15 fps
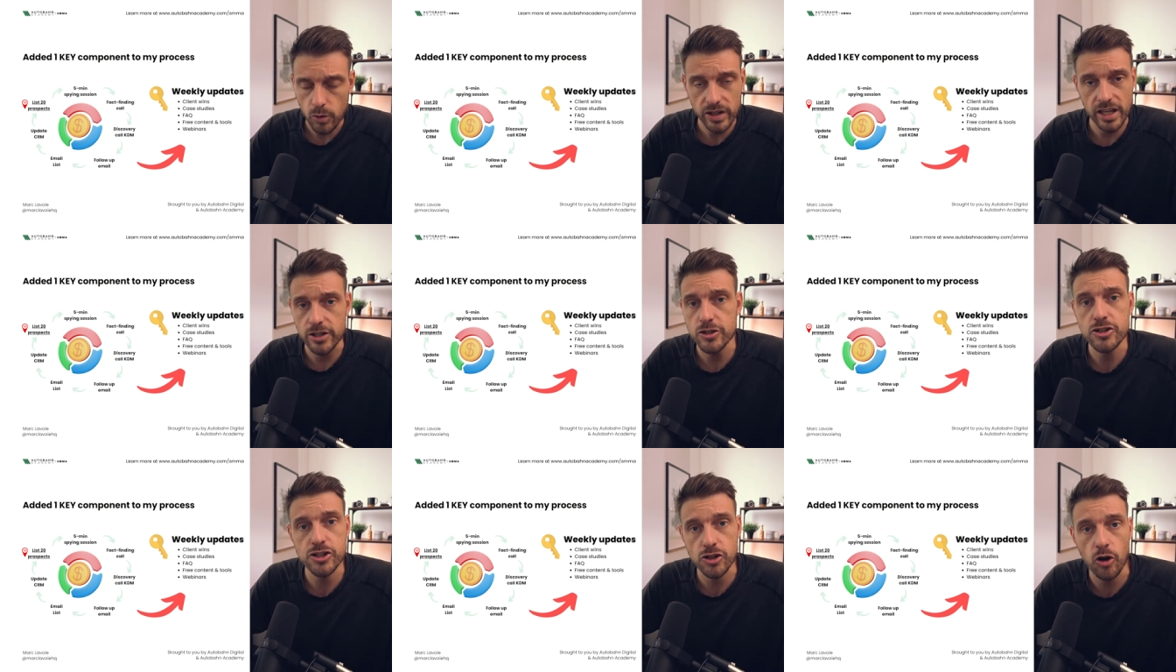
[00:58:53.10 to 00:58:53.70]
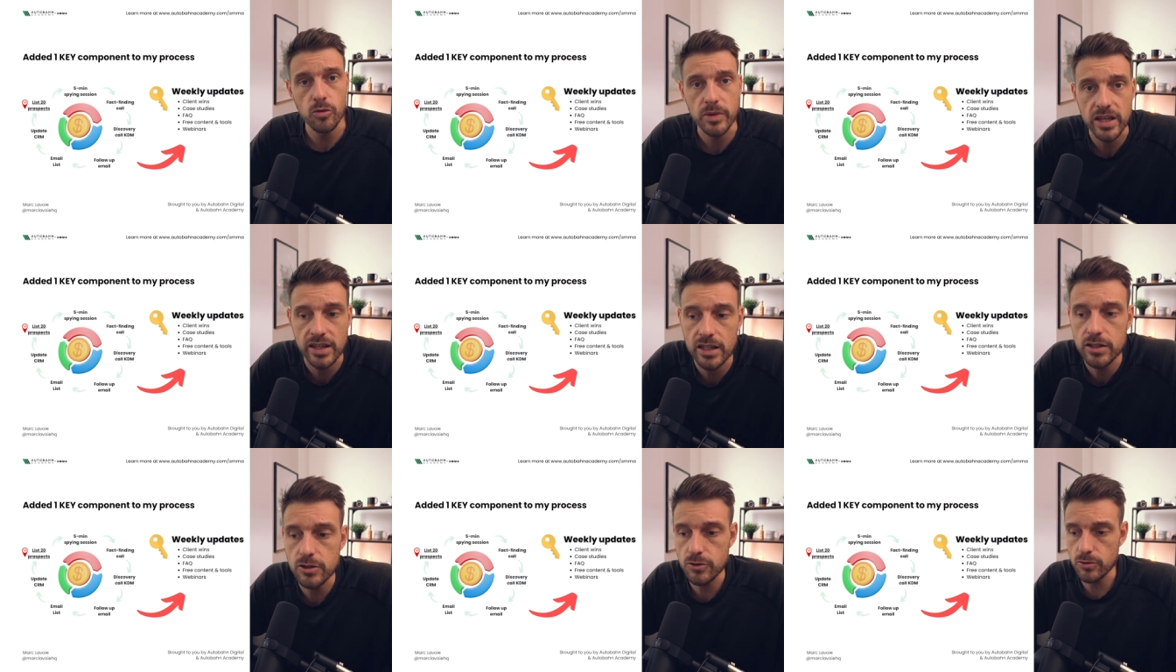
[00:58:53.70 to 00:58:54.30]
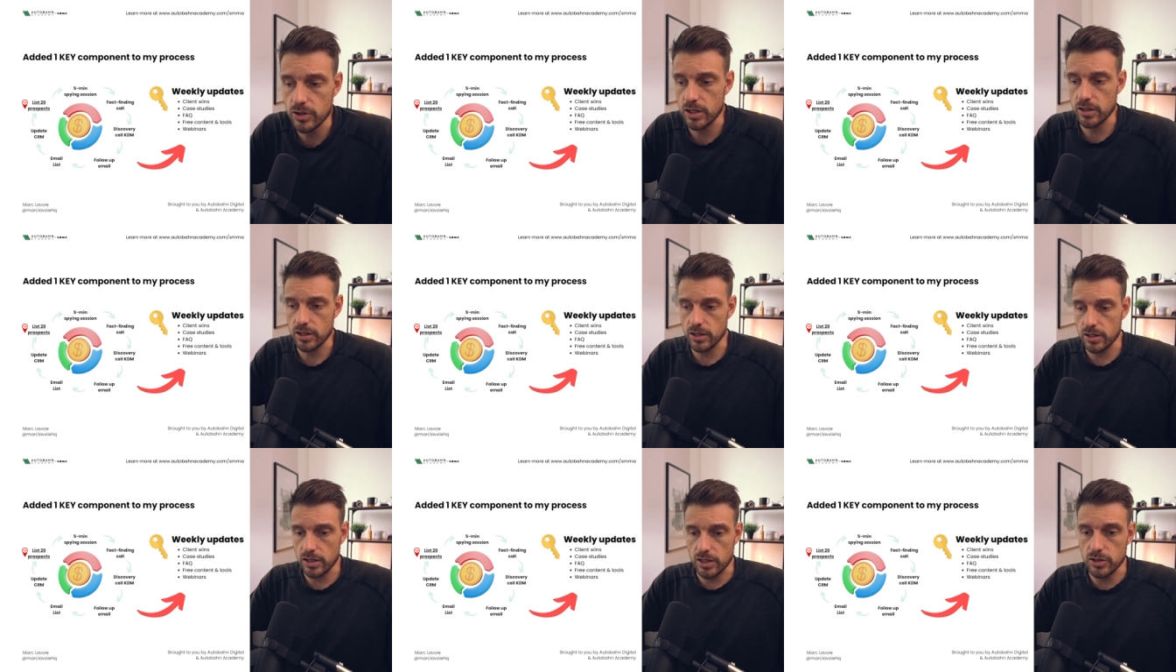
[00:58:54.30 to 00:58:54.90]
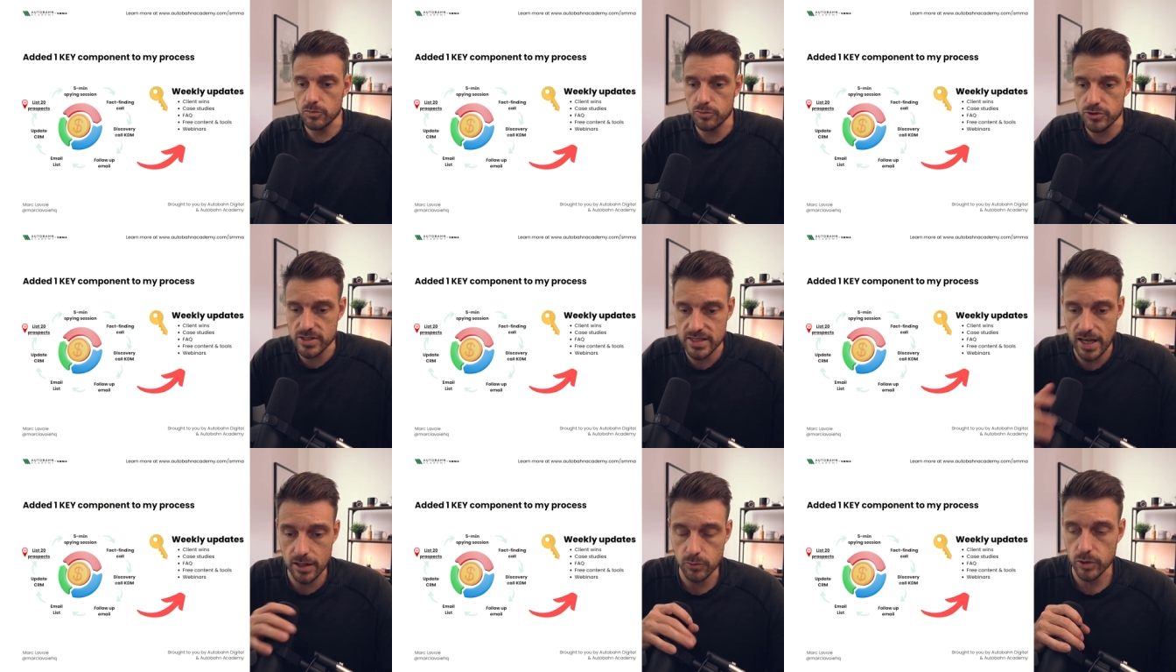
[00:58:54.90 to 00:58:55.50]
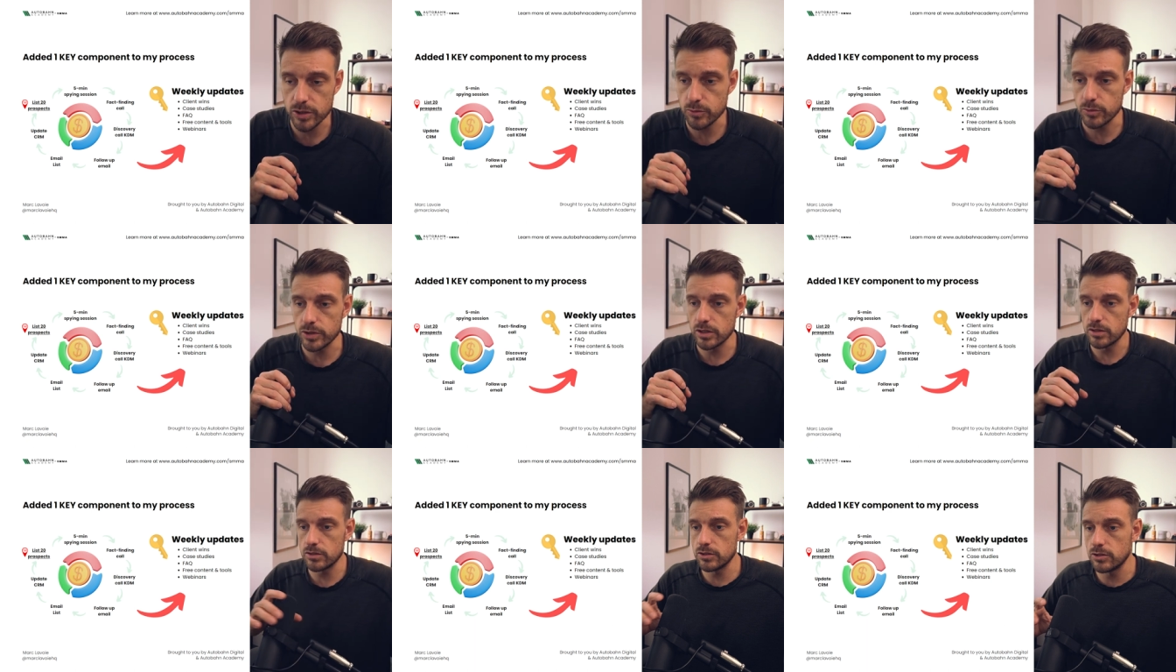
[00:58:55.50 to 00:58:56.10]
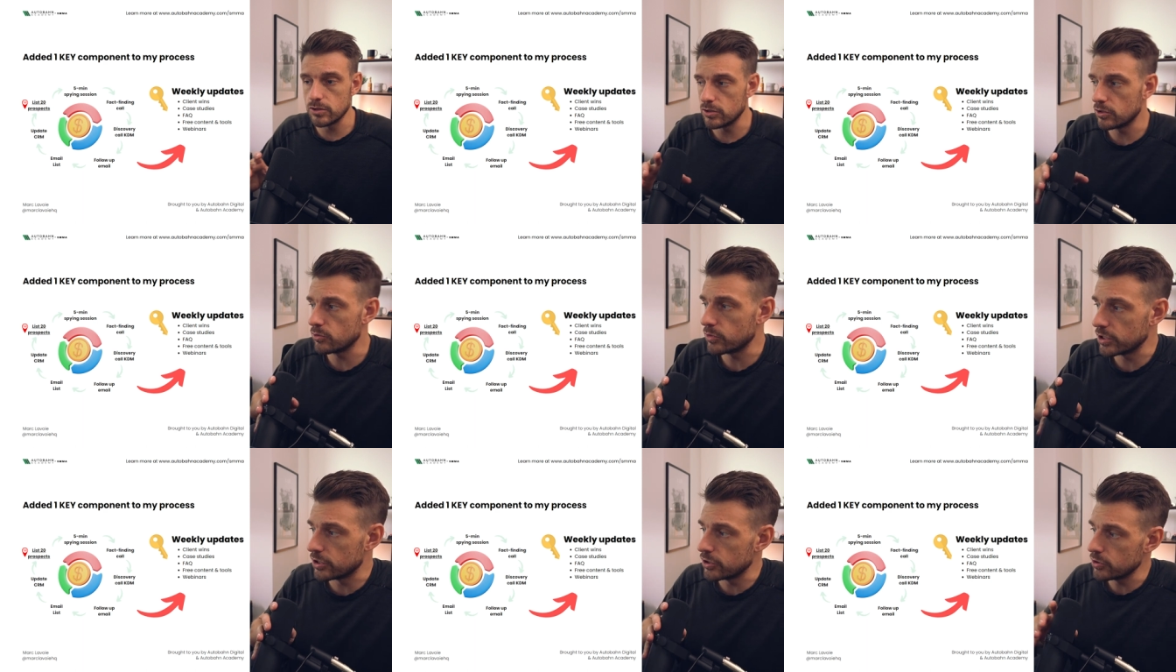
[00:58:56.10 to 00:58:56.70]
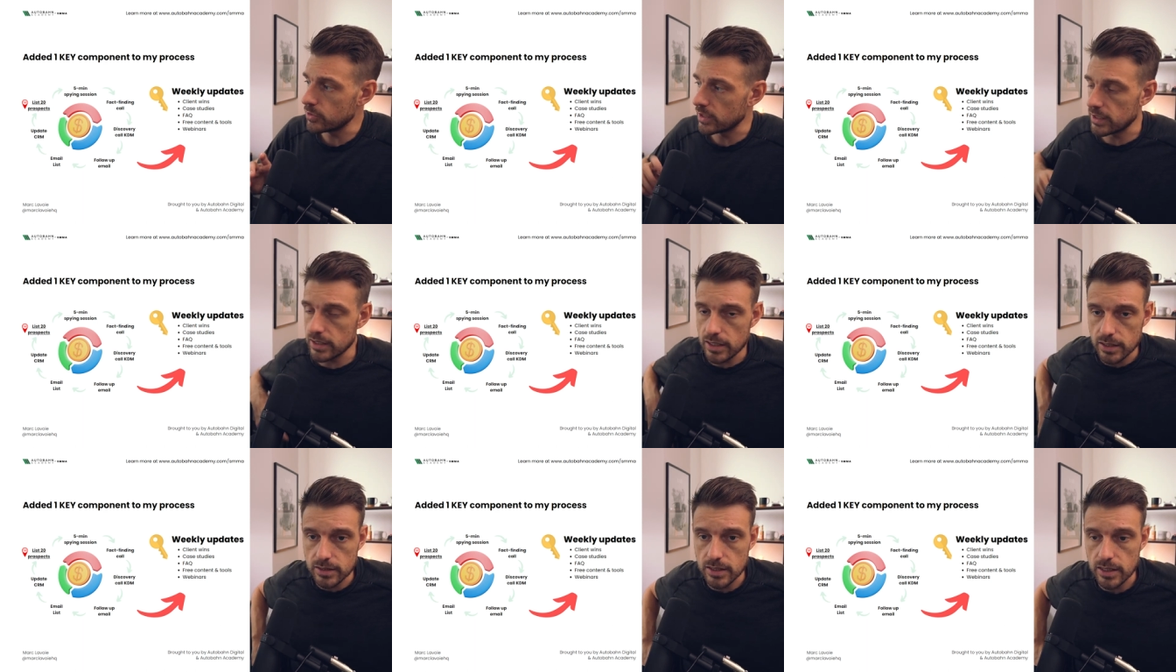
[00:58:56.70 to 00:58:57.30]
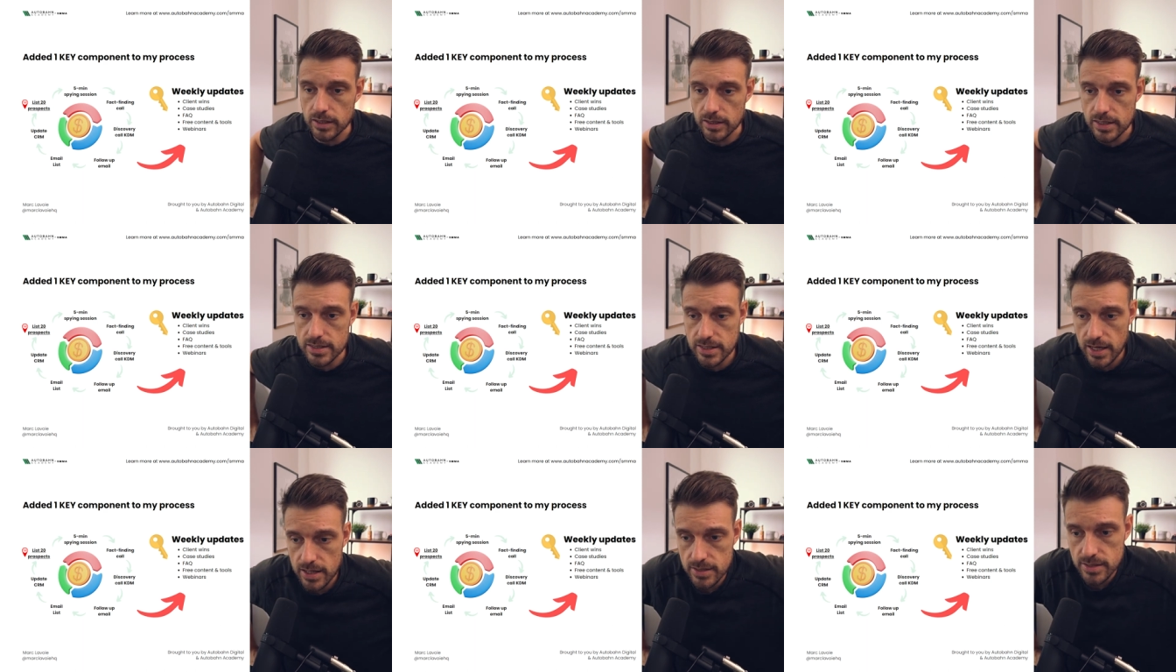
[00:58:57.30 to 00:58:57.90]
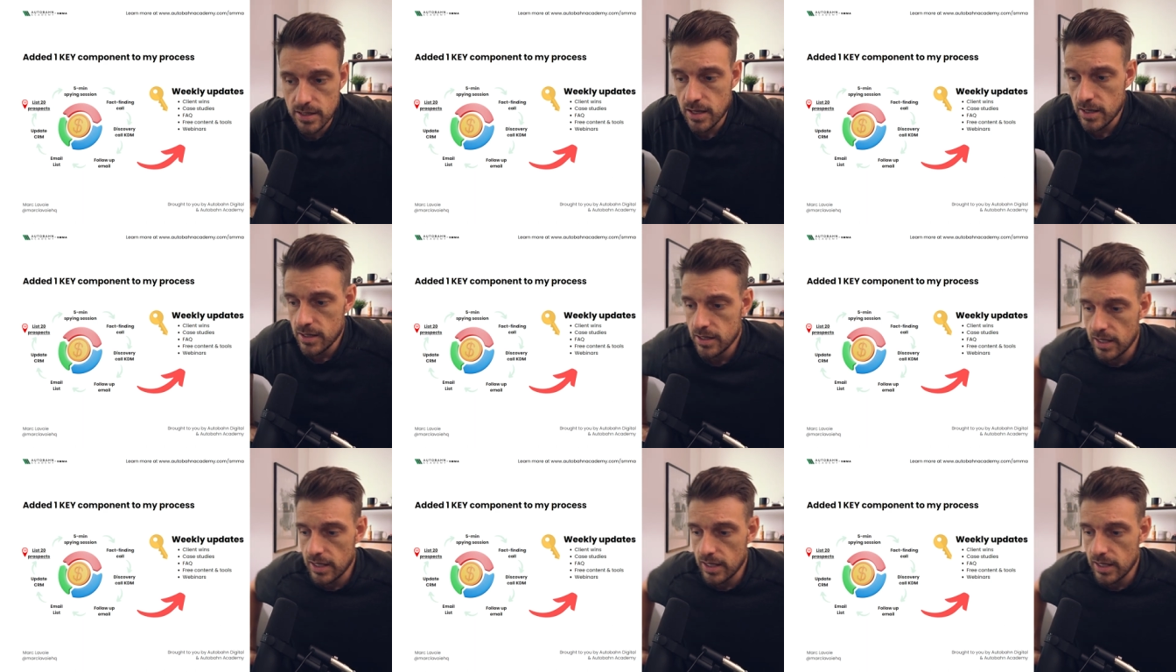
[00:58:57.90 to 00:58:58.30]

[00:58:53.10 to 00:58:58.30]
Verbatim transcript: Or can you show me? Can you can can, can you present what you would you would do in, in in this case